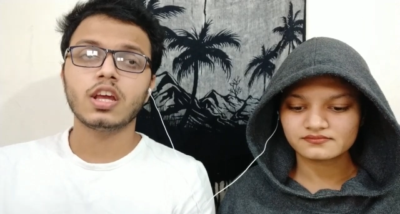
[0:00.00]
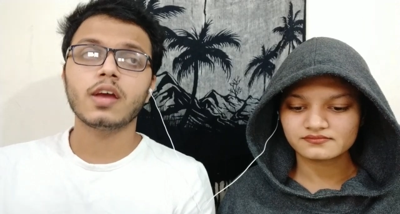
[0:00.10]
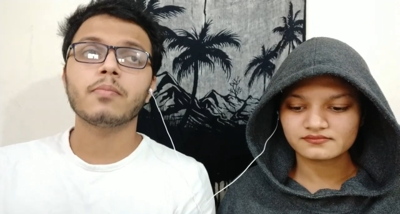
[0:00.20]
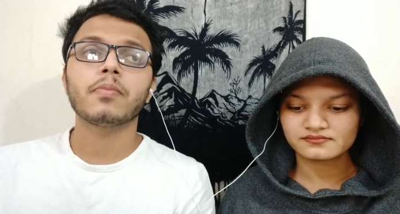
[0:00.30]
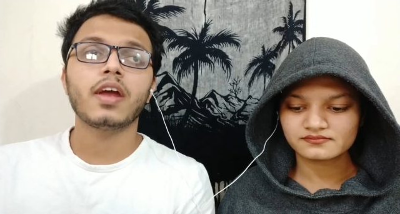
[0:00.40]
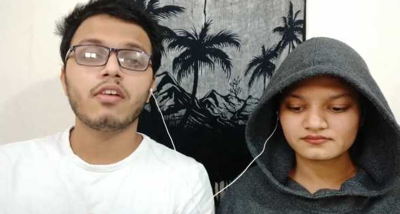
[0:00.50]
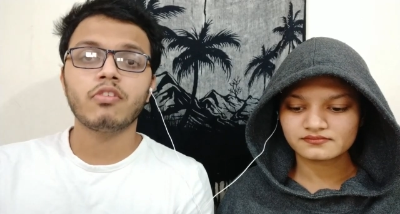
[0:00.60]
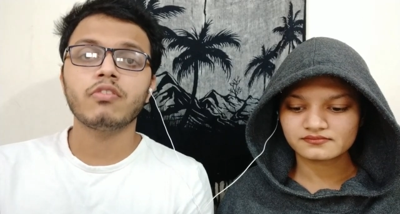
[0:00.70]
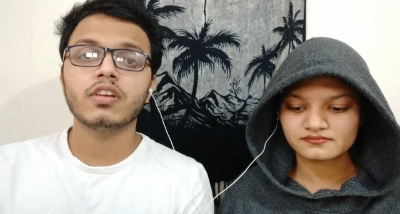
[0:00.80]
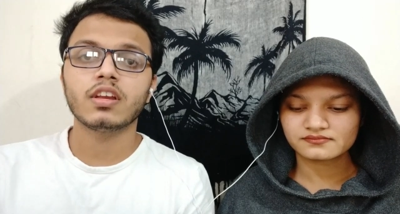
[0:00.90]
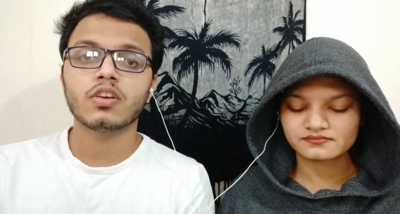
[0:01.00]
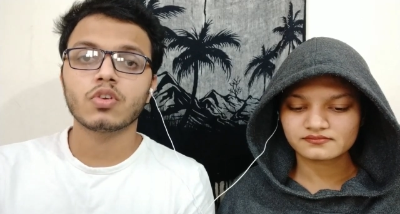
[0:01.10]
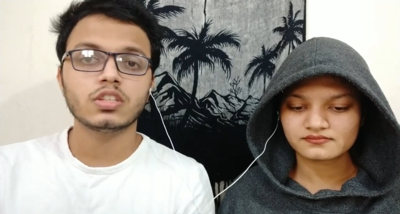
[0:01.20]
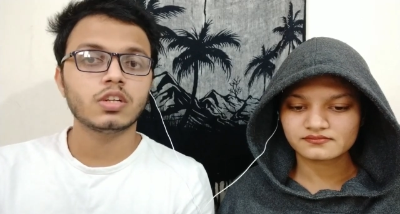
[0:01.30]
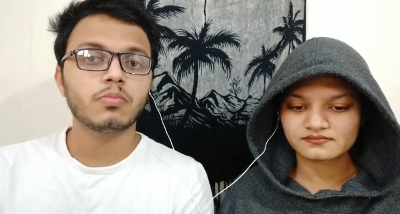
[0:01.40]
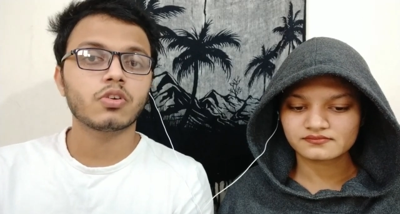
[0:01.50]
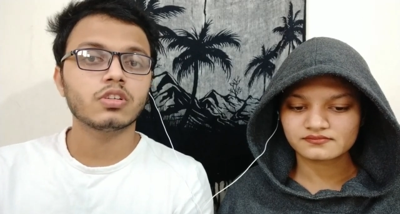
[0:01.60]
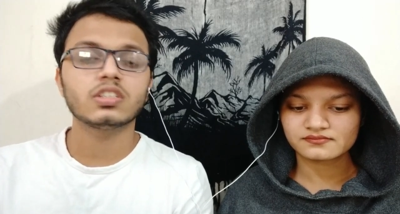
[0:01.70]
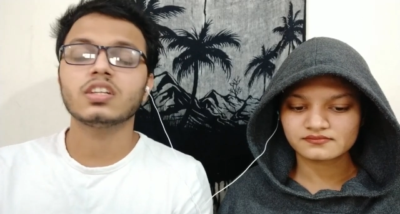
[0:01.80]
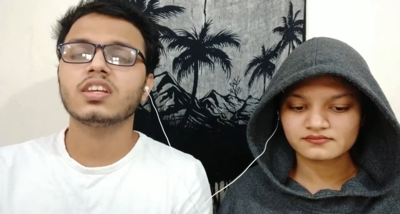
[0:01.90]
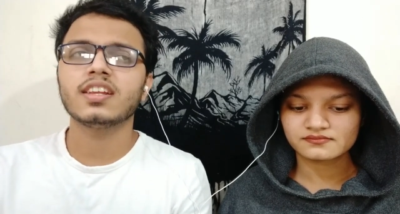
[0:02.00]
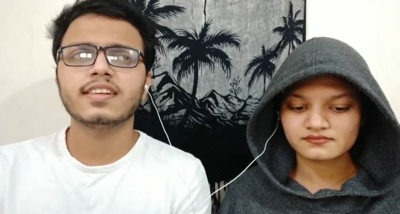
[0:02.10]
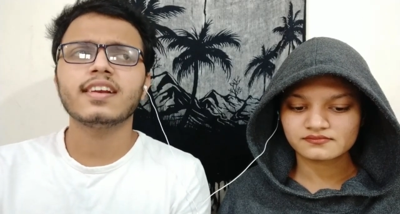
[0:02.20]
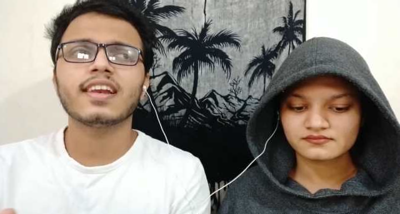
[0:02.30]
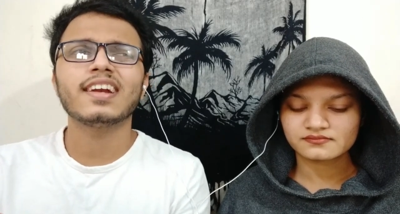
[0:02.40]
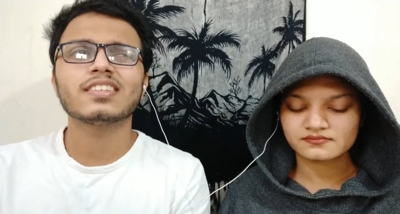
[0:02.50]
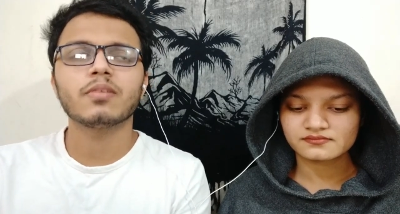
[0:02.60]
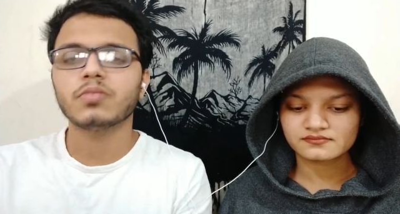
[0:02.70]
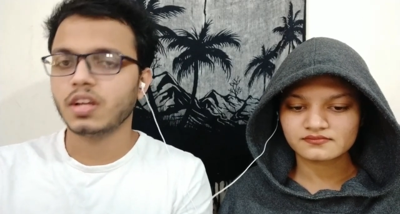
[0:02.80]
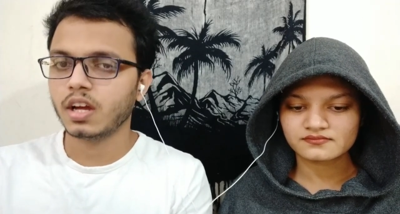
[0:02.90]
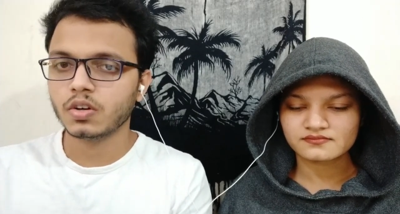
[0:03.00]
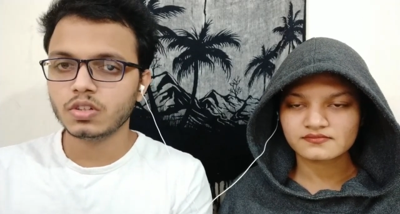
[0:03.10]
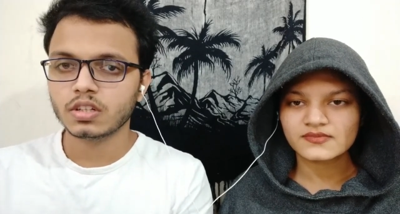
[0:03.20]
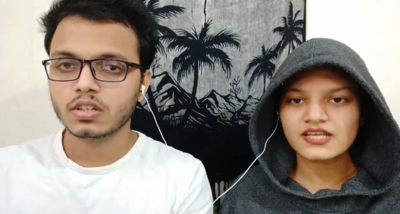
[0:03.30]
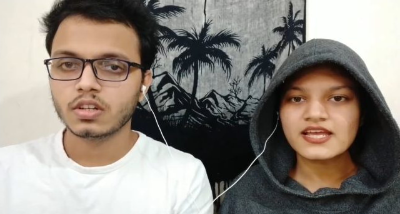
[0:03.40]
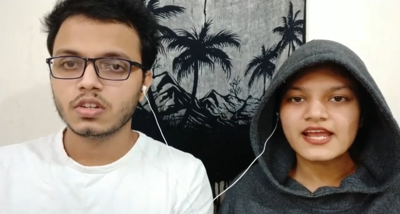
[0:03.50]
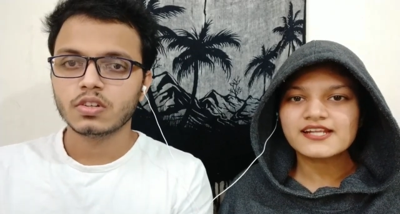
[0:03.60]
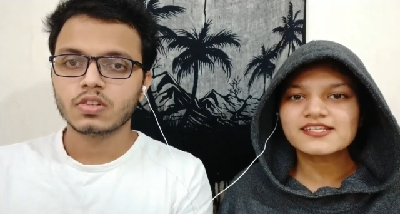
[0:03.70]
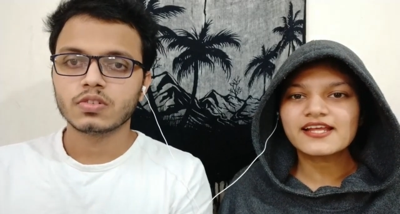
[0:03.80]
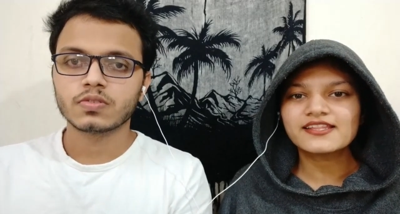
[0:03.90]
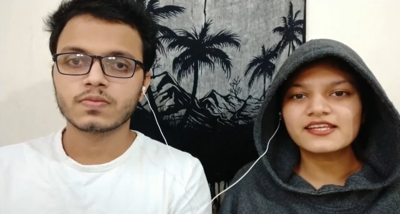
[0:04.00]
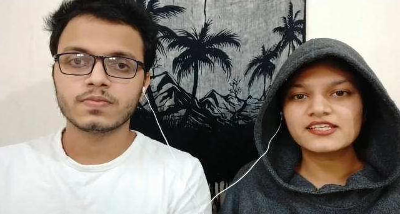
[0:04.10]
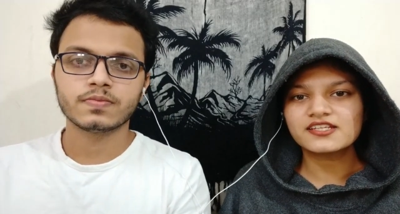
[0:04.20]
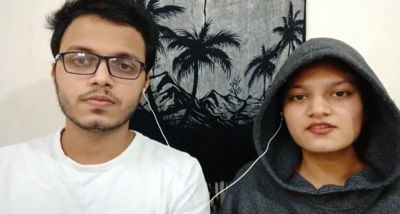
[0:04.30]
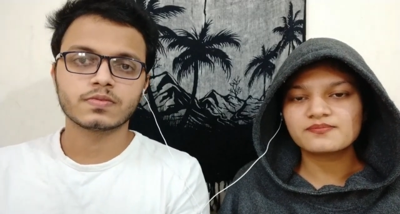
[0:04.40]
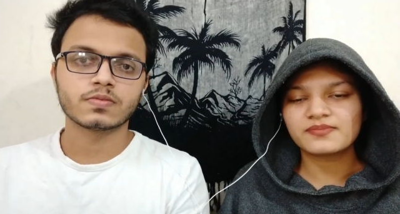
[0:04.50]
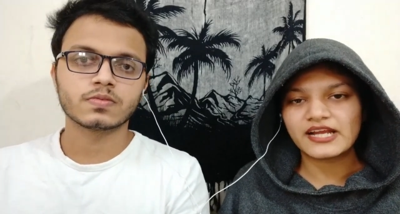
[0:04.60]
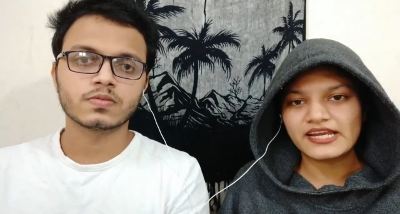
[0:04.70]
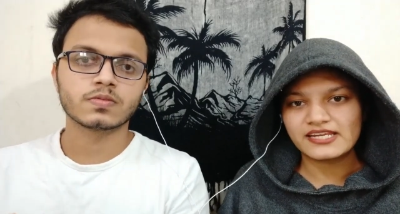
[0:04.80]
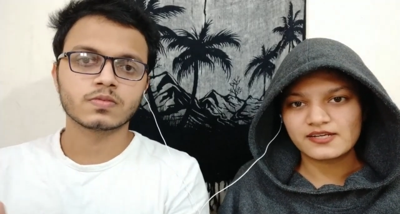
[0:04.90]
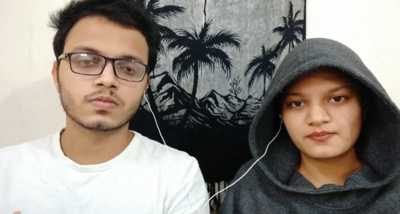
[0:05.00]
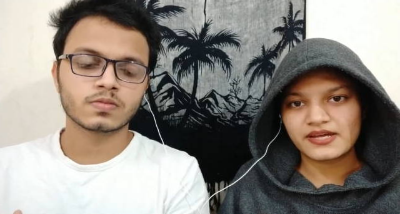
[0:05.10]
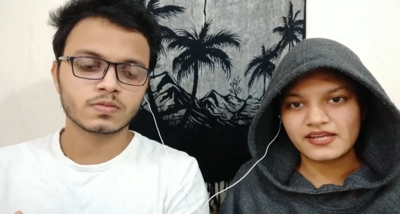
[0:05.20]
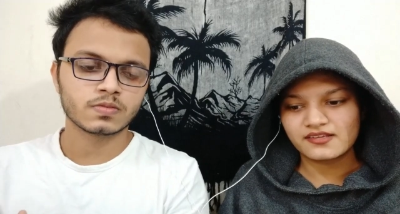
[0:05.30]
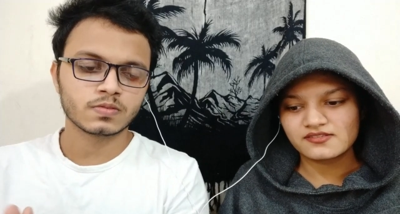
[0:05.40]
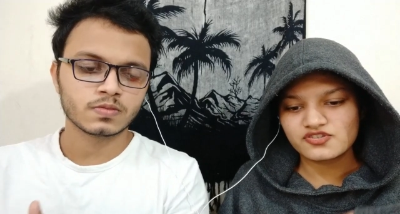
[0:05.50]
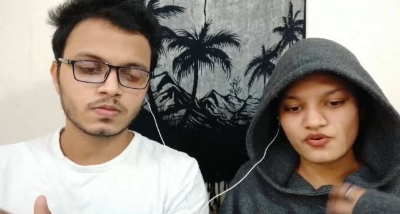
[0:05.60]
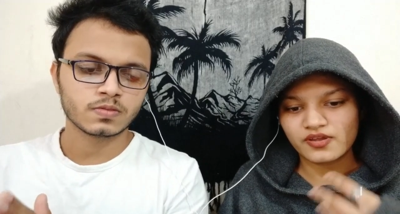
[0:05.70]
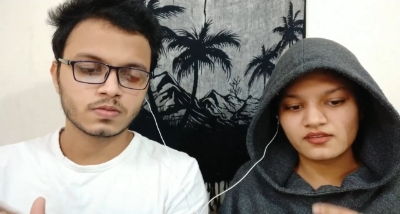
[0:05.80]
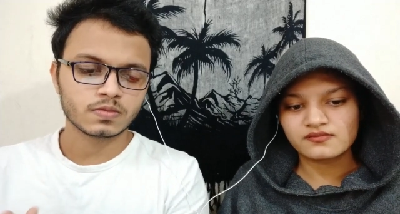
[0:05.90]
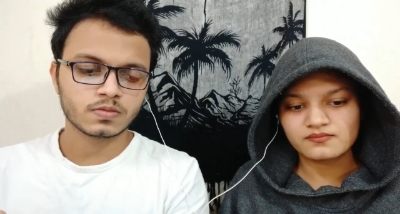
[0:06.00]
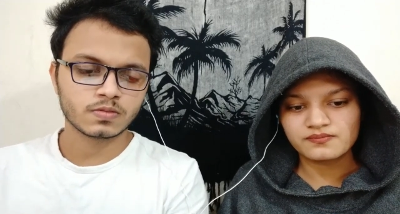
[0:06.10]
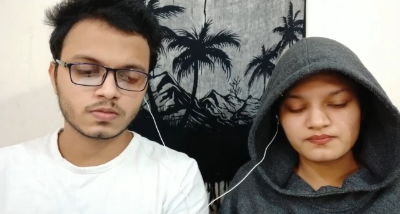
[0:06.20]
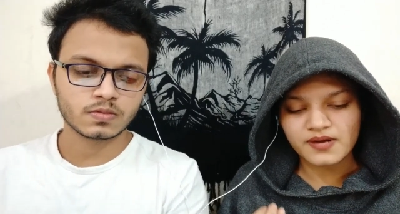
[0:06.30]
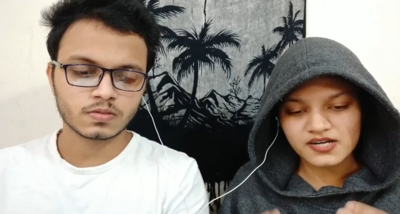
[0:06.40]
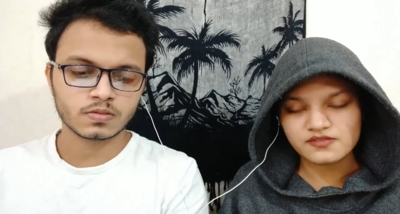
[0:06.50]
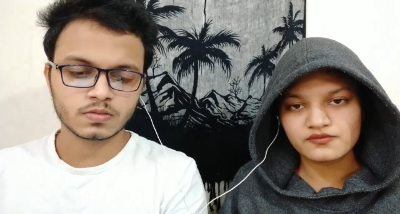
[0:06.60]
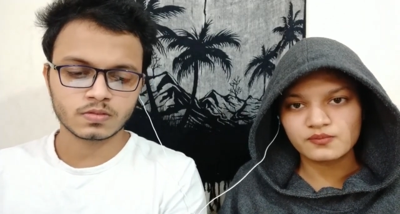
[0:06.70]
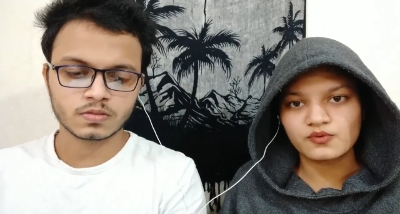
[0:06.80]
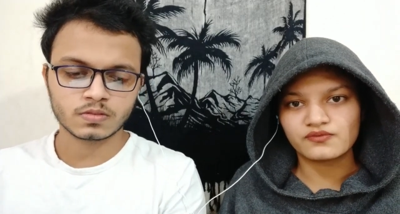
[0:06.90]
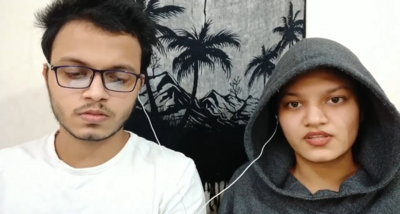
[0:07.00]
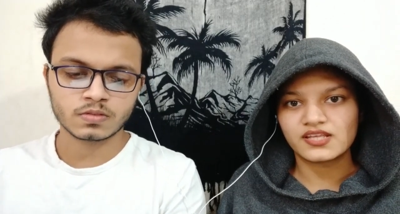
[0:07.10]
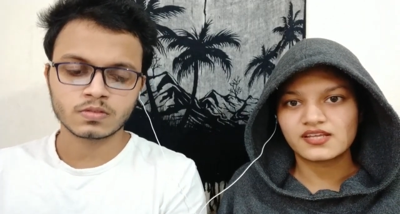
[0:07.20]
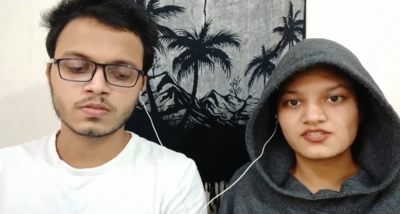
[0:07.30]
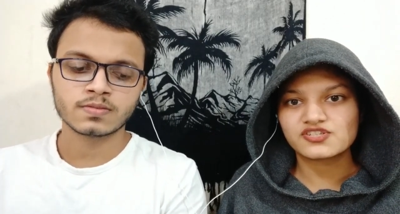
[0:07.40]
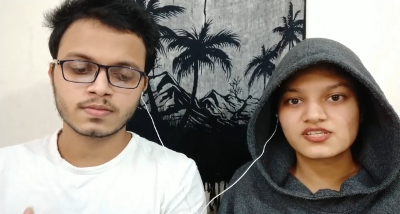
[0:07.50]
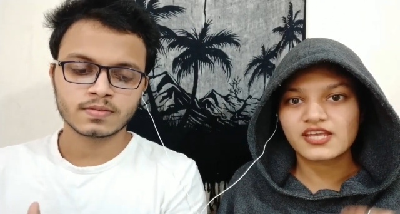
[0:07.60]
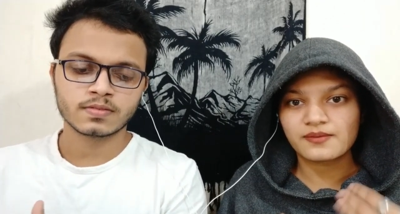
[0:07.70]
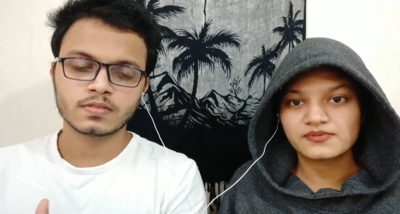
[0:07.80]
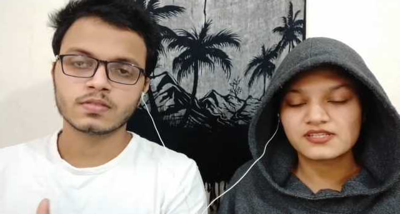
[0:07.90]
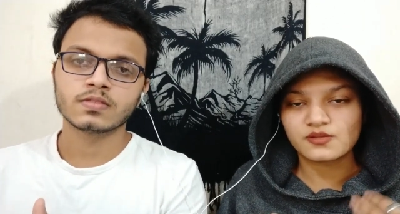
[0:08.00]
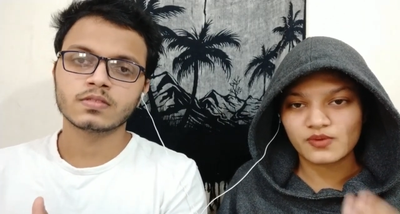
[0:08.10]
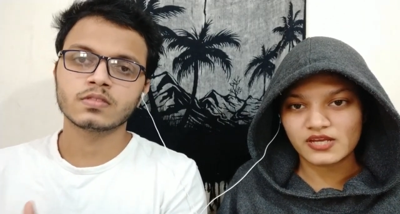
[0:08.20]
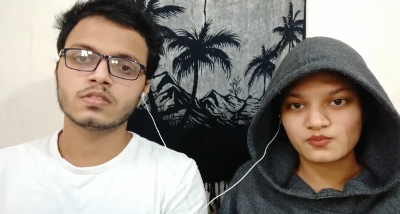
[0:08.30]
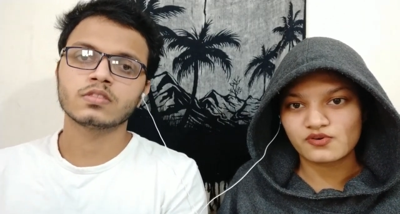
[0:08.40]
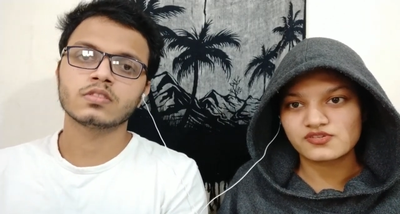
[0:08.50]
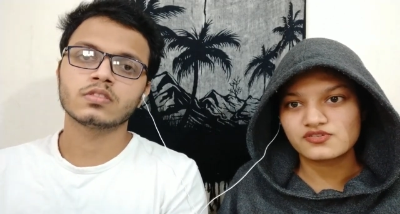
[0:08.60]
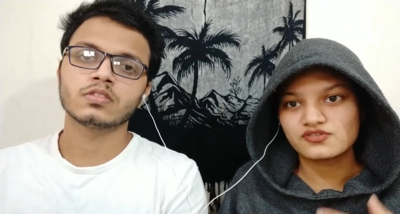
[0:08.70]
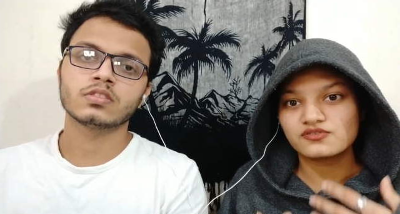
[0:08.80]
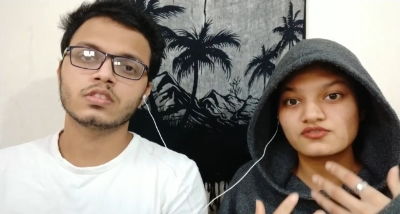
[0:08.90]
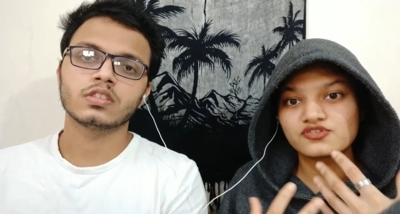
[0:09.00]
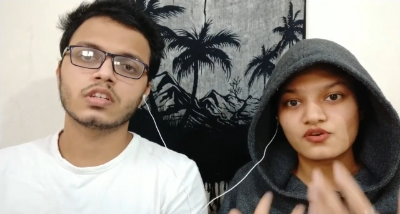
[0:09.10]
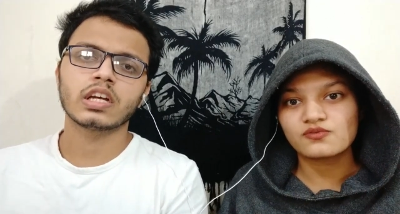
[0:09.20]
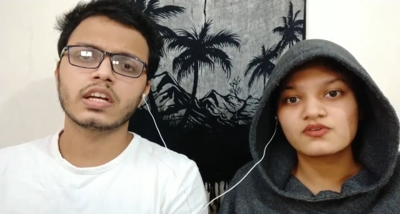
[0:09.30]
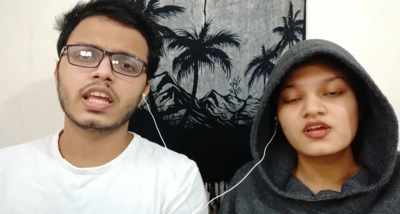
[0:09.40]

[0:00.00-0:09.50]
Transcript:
Speaker 1: kept everyone interested because they didn't let something out.
Speaker 2: It's like they didn't blind it by showing parts of the movie. They just kept it the way it was to show,